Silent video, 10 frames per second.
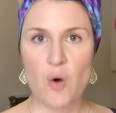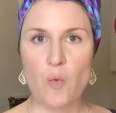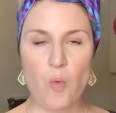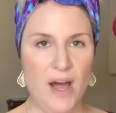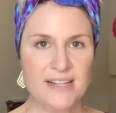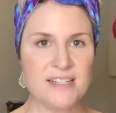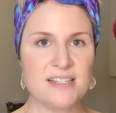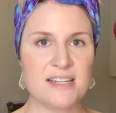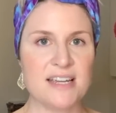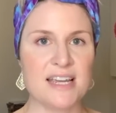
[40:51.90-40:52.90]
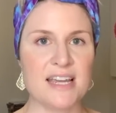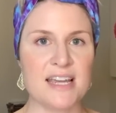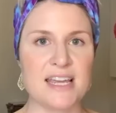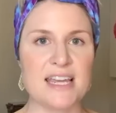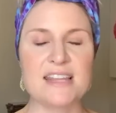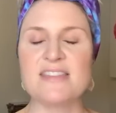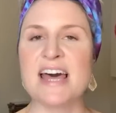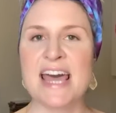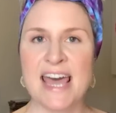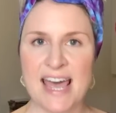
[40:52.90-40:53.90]
What in
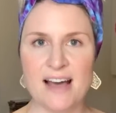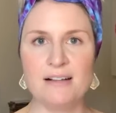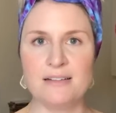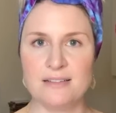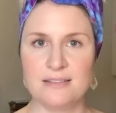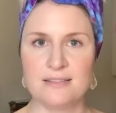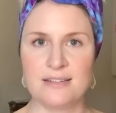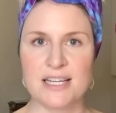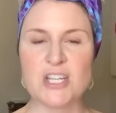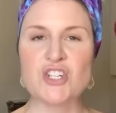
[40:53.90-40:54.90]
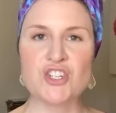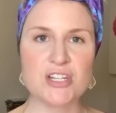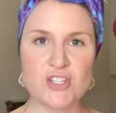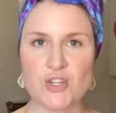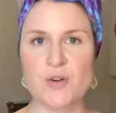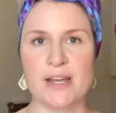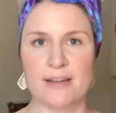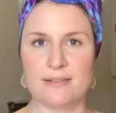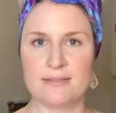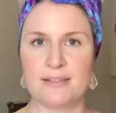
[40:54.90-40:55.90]
the hell is she
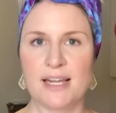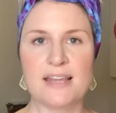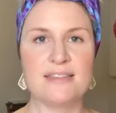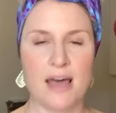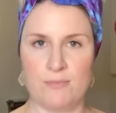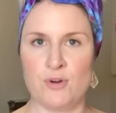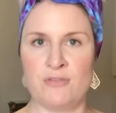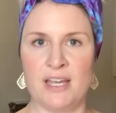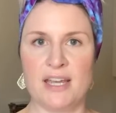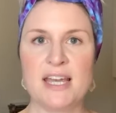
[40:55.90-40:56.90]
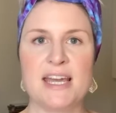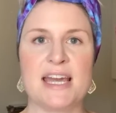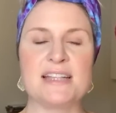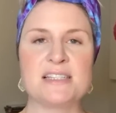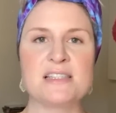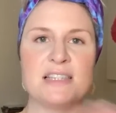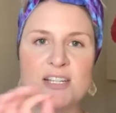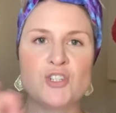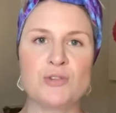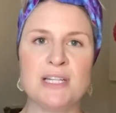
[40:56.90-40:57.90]
doing in that movie? It's
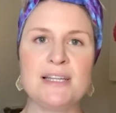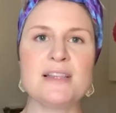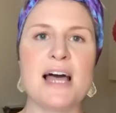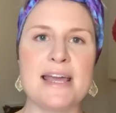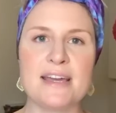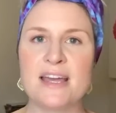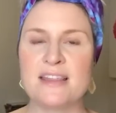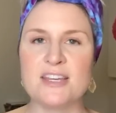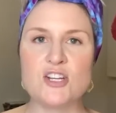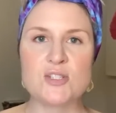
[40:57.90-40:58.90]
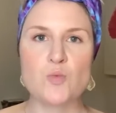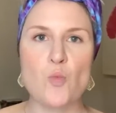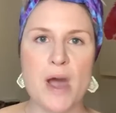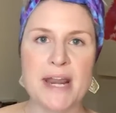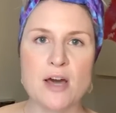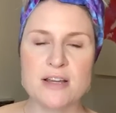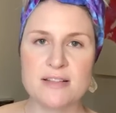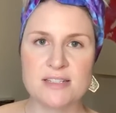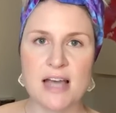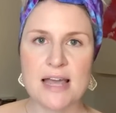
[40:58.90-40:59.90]
literally like they just went out on
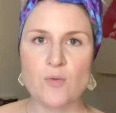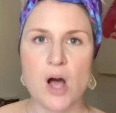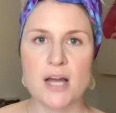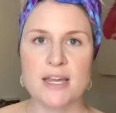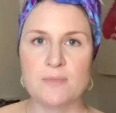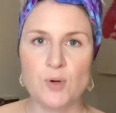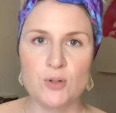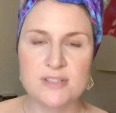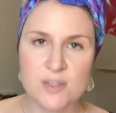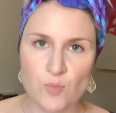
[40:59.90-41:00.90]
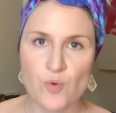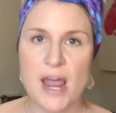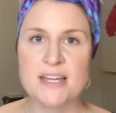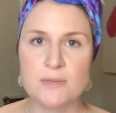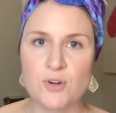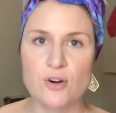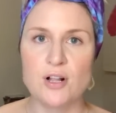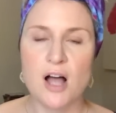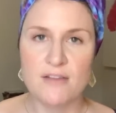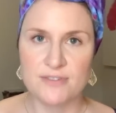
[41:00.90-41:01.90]
the sidewalk and pulled some random
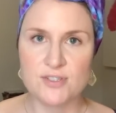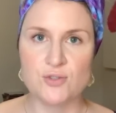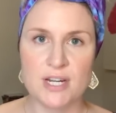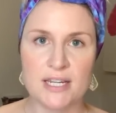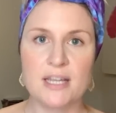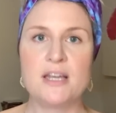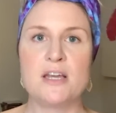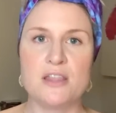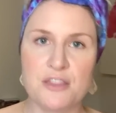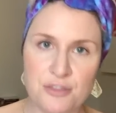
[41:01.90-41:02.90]
girl off the street and